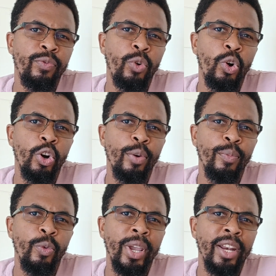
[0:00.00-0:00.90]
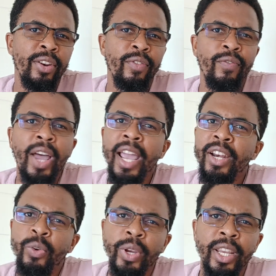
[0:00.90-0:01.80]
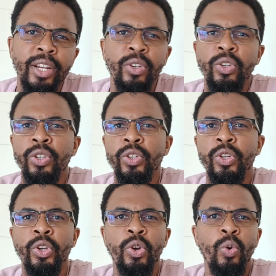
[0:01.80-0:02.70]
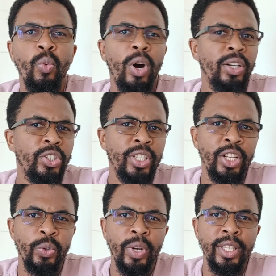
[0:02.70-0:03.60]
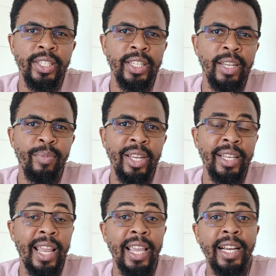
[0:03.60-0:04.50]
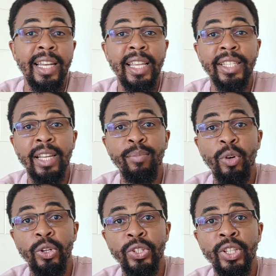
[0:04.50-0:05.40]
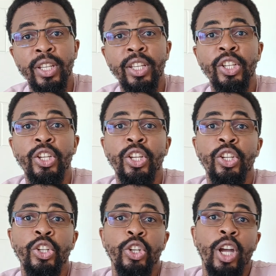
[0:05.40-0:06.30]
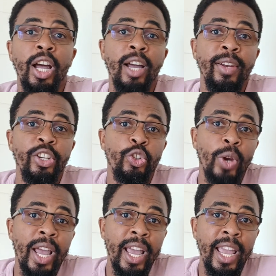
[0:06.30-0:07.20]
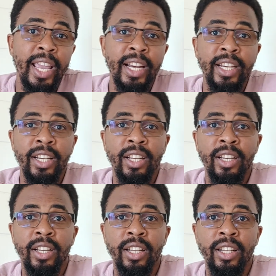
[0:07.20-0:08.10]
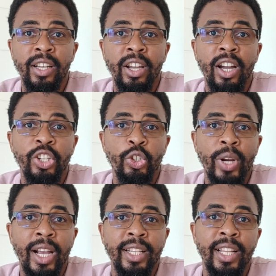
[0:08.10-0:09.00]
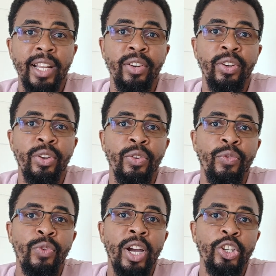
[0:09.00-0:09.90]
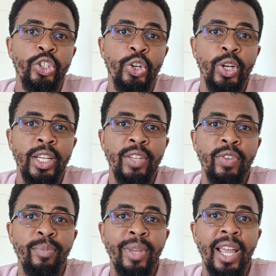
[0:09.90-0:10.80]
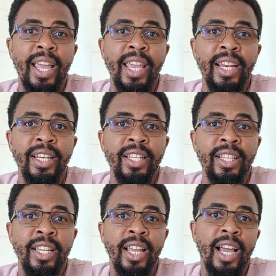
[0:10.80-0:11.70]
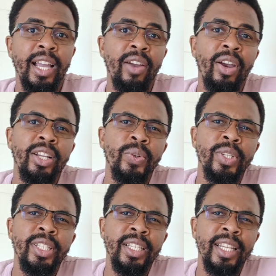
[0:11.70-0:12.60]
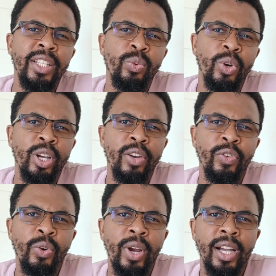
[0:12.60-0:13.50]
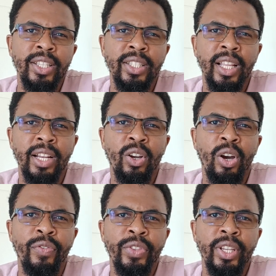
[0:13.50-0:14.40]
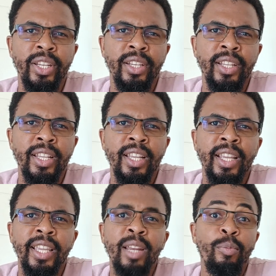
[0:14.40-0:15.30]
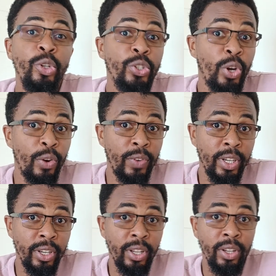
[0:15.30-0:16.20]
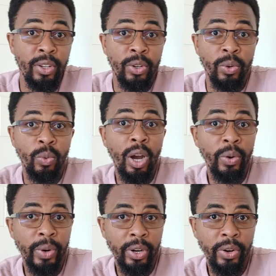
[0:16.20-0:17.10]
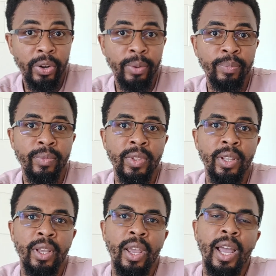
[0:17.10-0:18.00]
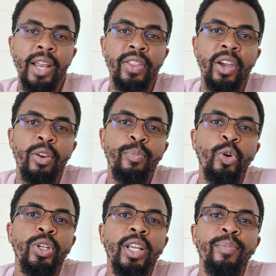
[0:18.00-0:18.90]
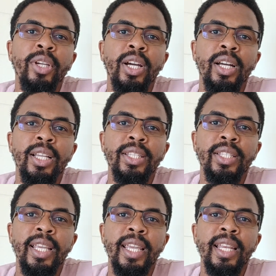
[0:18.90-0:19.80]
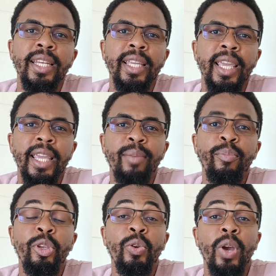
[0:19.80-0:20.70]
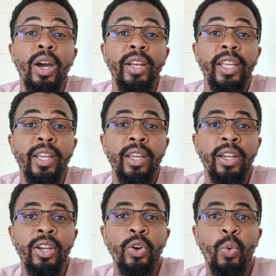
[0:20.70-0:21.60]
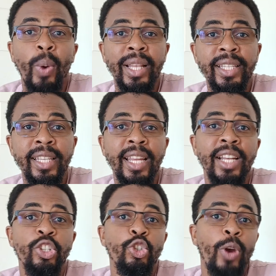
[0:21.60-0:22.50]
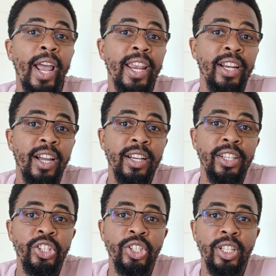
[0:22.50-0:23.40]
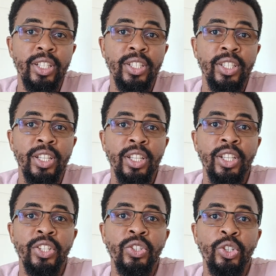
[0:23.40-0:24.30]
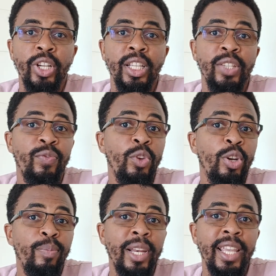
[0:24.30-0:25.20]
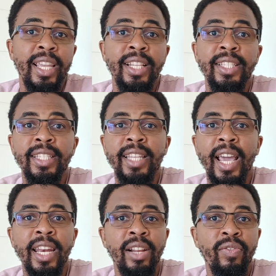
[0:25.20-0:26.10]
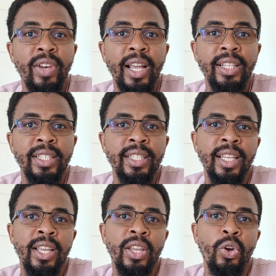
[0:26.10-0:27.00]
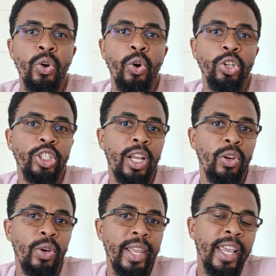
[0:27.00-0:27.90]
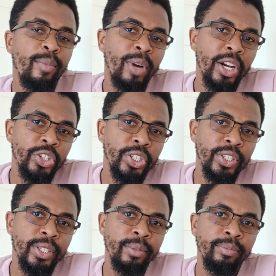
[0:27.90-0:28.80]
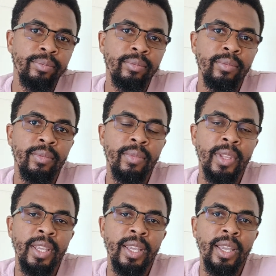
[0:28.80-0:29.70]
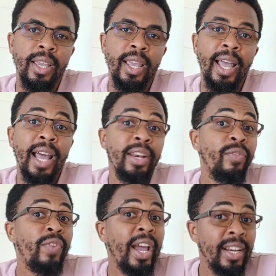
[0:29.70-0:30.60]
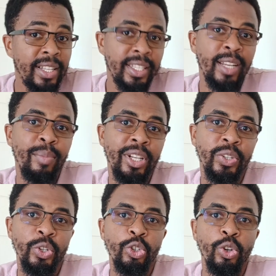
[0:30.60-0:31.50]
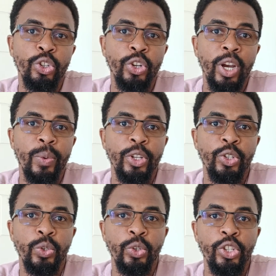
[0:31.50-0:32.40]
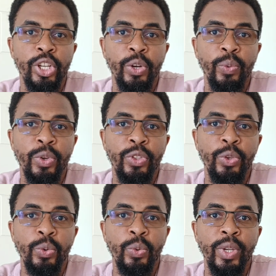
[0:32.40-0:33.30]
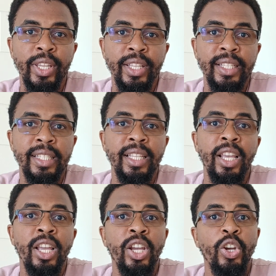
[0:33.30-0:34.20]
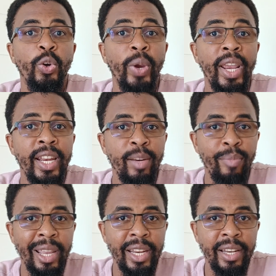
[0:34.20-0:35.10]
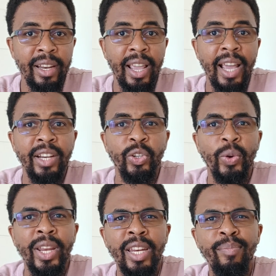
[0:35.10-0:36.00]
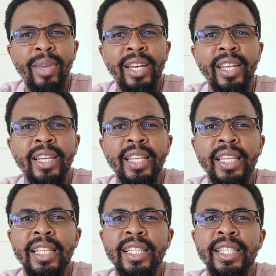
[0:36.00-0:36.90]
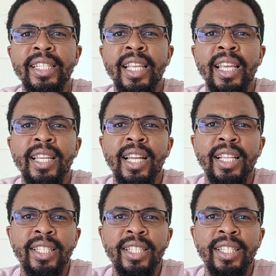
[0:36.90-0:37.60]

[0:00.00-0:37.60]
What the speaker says: form when fine-grained water-saturated sediment like clays and muds they dry and they contract and fracture, leaving behind a characteristic network of cracks that often get preserved in the rock record. And they are important because they indicate periodic wetting and drying conditions such as floodplains, tidal flats, or shallow lake margins. And the final sedimentary structure I wish to share with you is graded bedding. And graded bedding is a